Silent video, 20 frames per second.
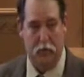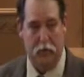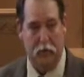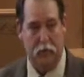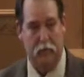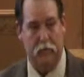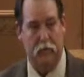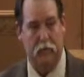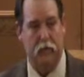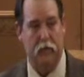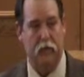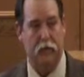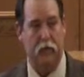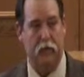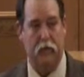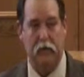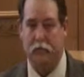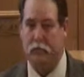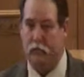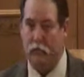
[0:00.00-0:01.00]
subjects,
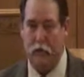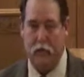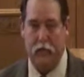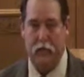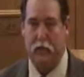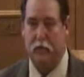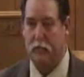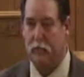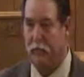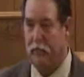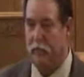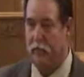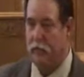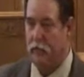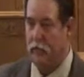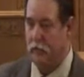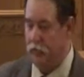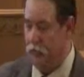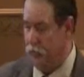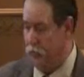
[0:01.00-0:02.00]
not afraid to speak the
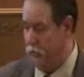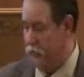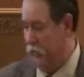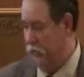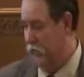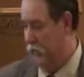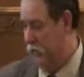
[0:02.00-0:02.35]
truth.